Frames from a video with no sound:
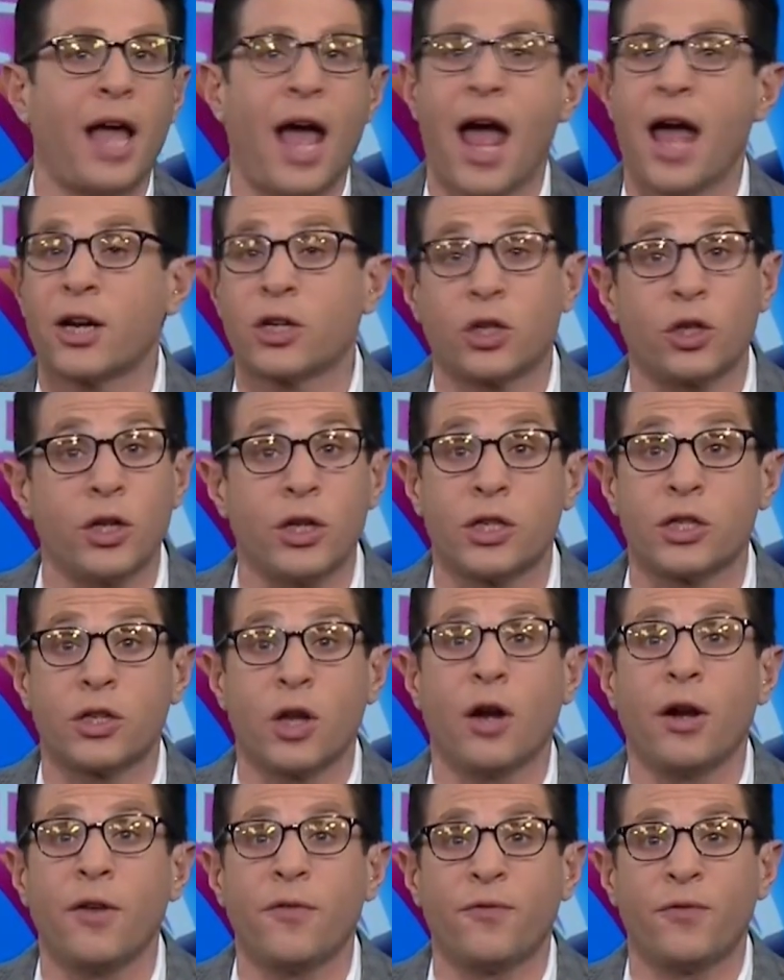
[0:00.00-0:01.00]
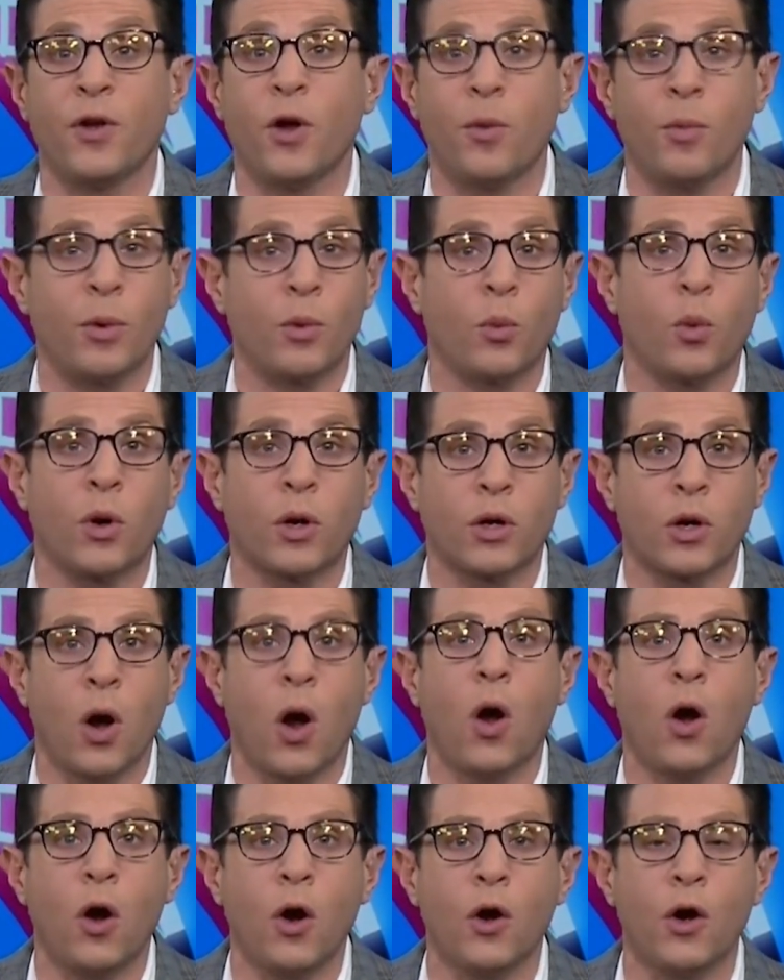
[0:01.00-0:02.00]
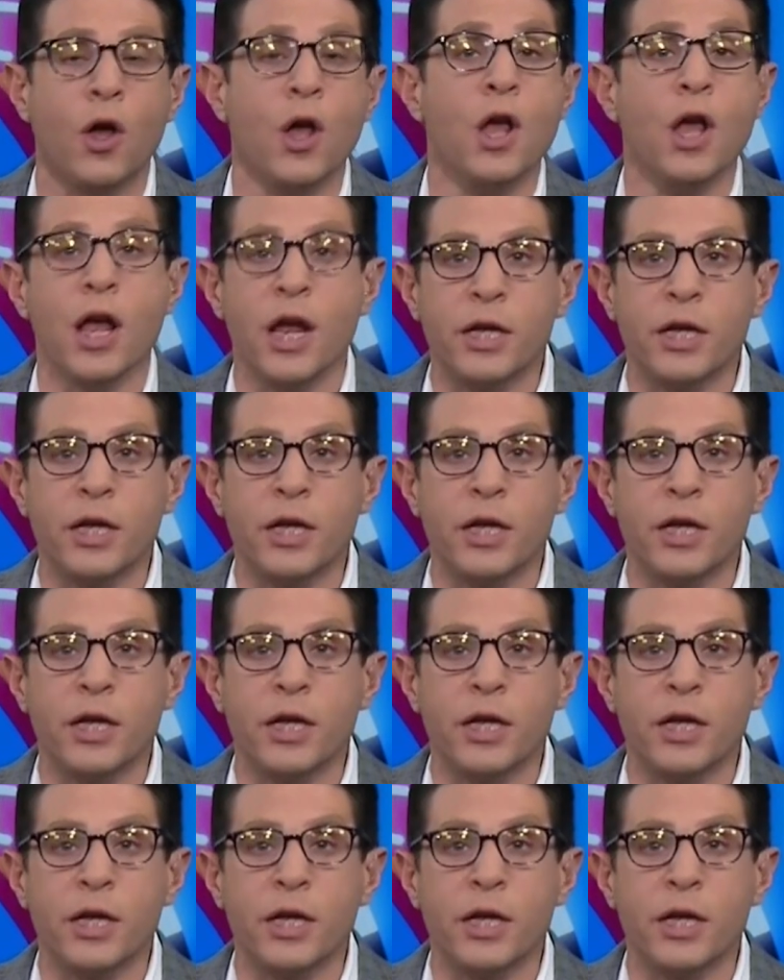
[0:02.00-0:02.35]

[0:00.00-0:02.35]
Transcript: to actually study film and work hard.